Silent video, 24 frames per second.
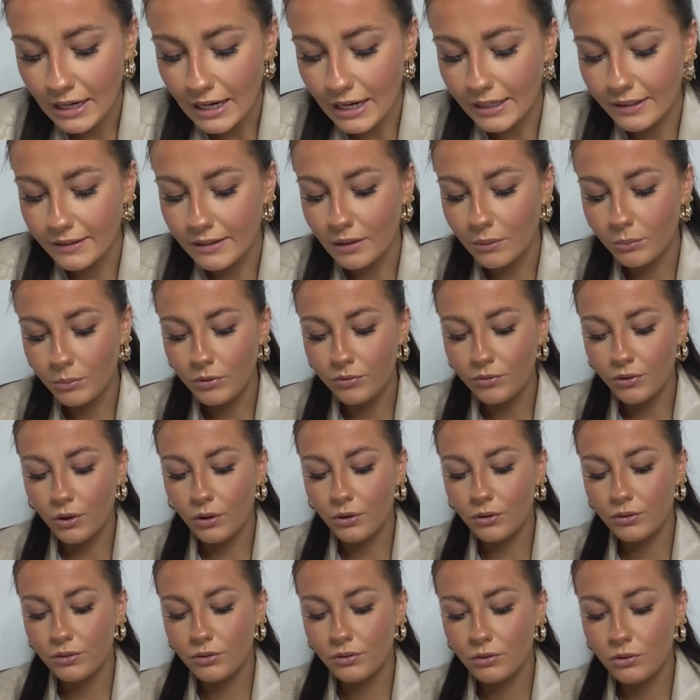and then we've
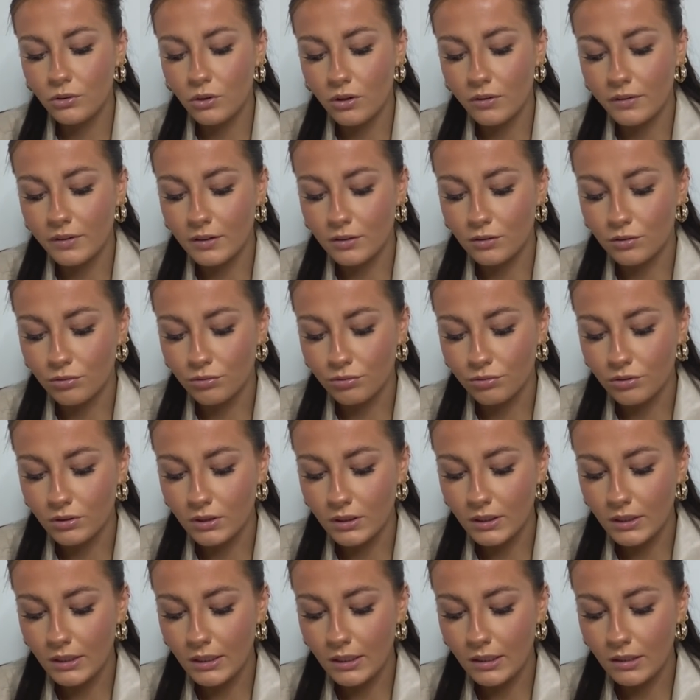also got this
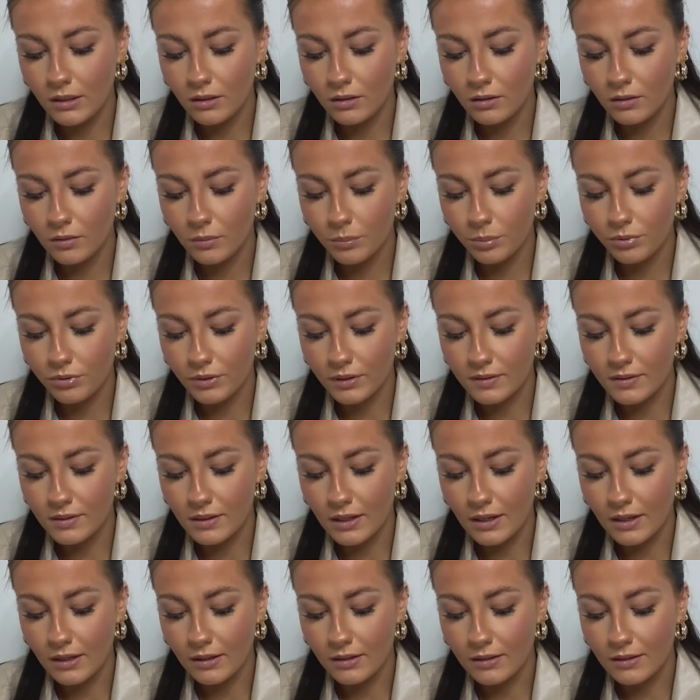really
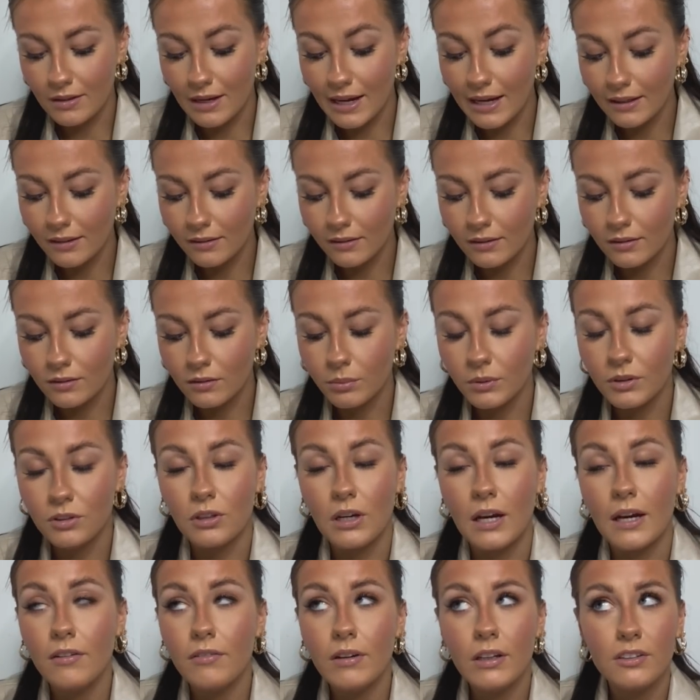pretty necklace which
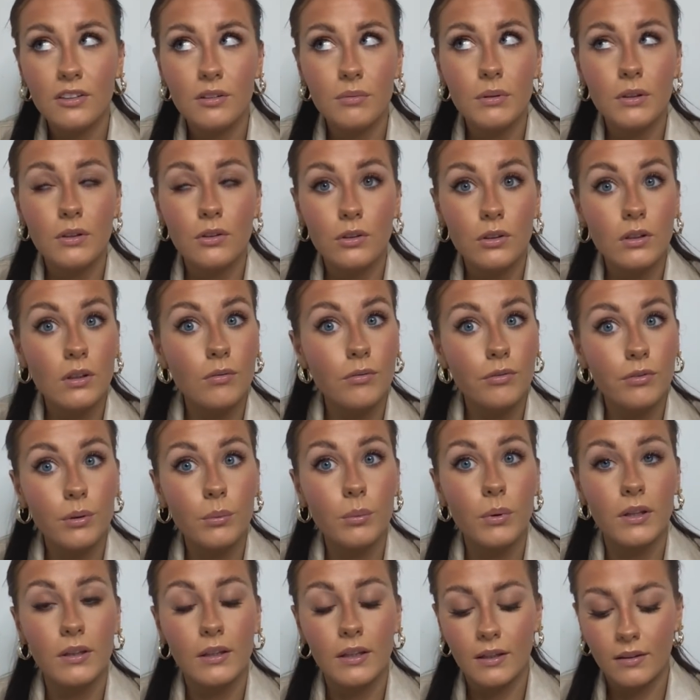I've actually been looking for
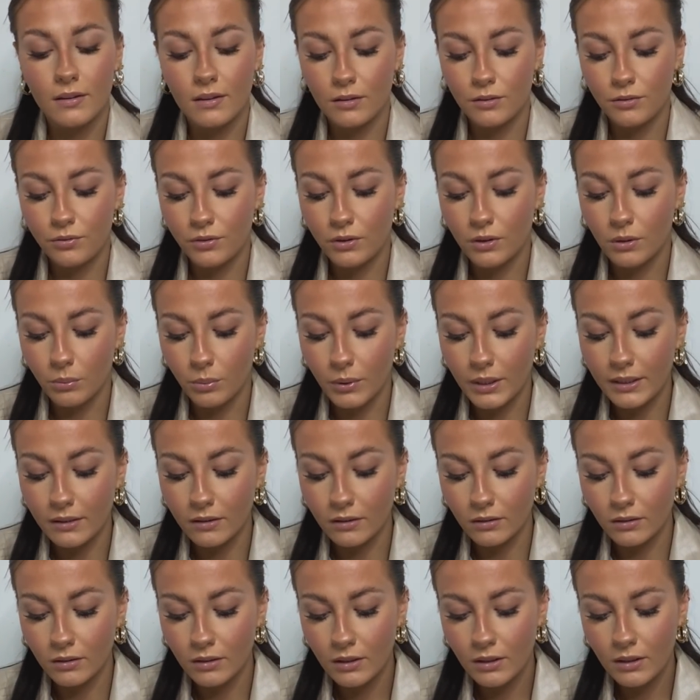one like this for a
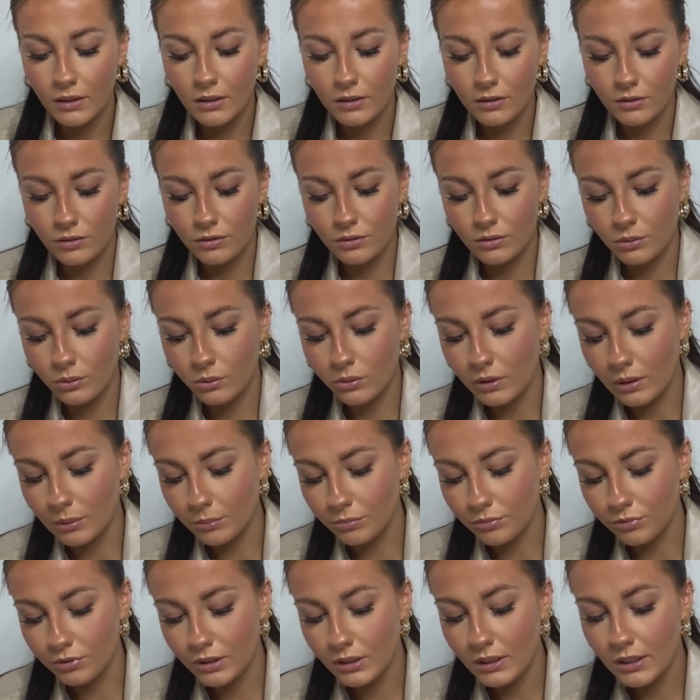while so I'm
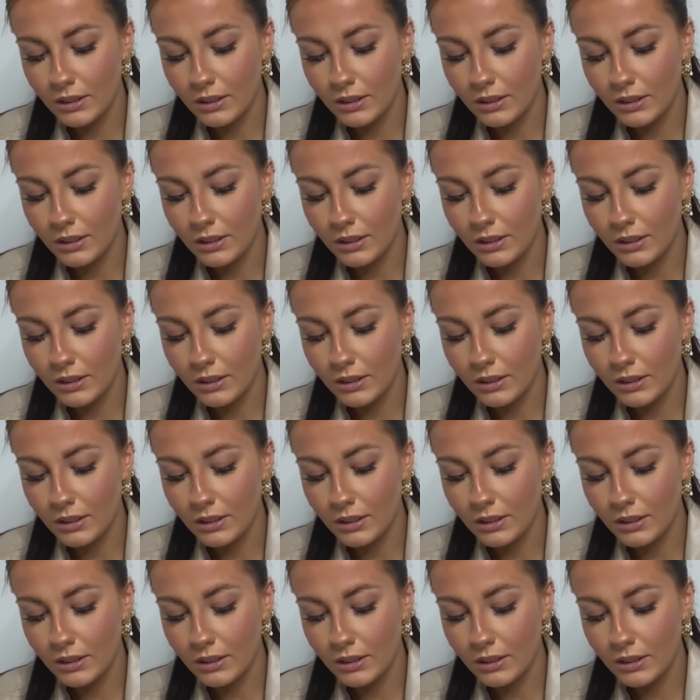really